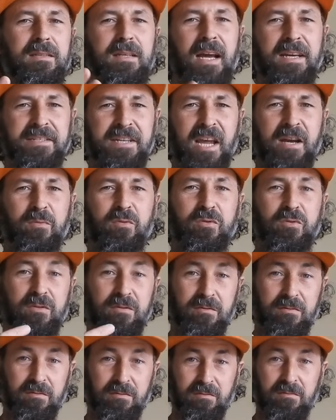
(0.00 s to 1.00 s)
has able
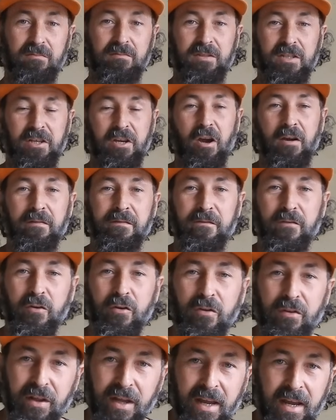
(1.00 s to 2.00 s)
to go
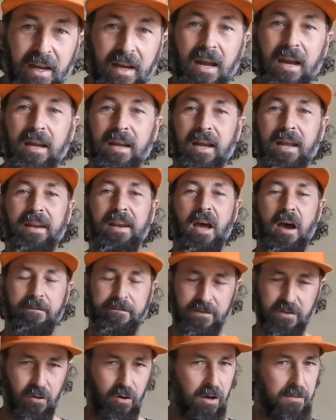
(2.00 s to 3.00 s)
through there
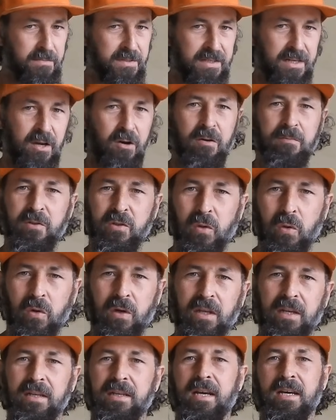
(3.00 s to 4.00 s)
enough times now, I'm
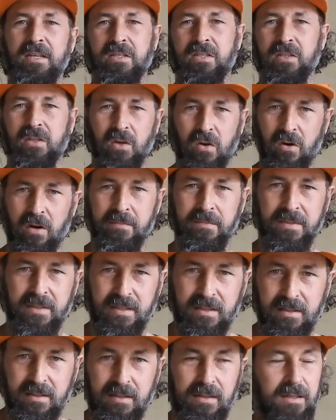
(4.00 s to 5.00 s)
talking a dozen
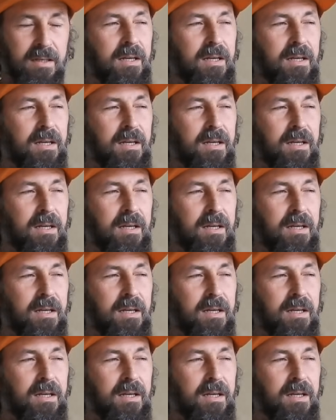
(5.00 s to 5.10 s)
times,